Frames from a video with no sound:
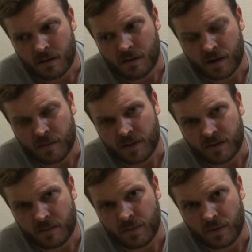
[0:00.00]
gonna build
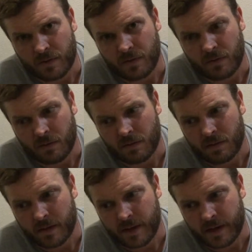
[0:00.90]
something beautiful.
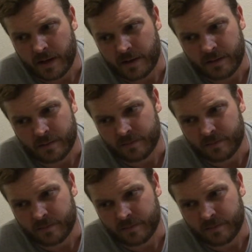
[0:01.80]
And